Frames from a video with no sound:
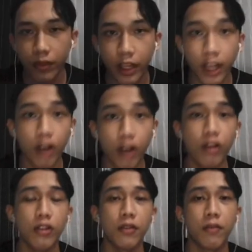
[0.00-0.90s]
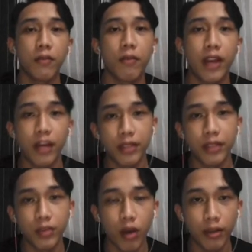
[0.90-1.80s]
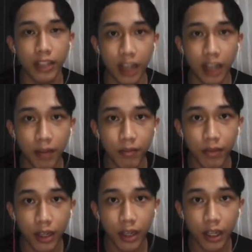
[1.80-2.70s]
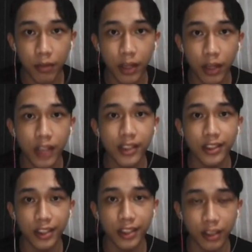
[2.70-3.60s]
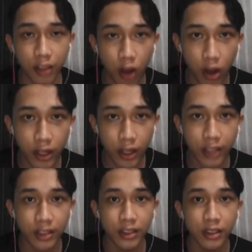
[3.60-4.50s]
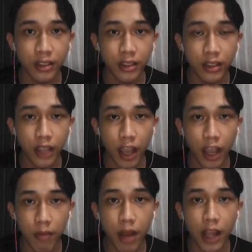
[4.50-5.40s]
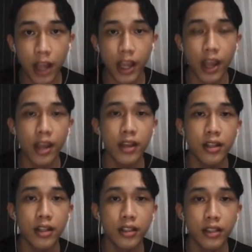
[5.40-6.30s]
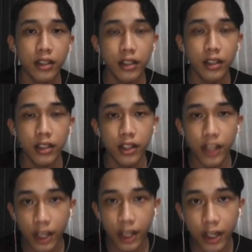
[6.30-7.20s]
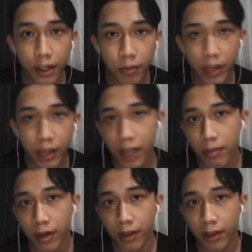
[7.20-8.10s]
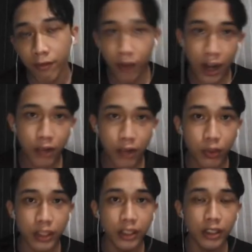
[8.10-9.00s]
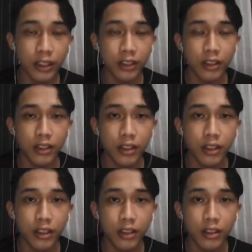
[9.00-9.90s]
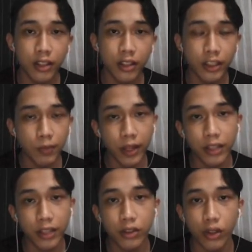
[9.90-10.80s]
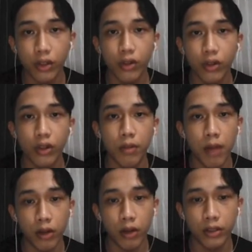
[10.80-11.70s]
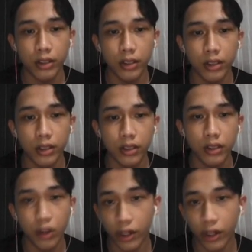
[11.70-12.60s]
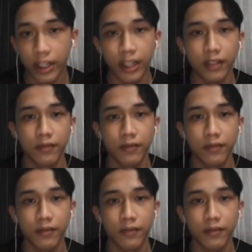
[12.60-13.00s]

Hello, my name is Muhammad Ilham and my assistant code is MIA. Here, me and my friend will explain to you about sorting.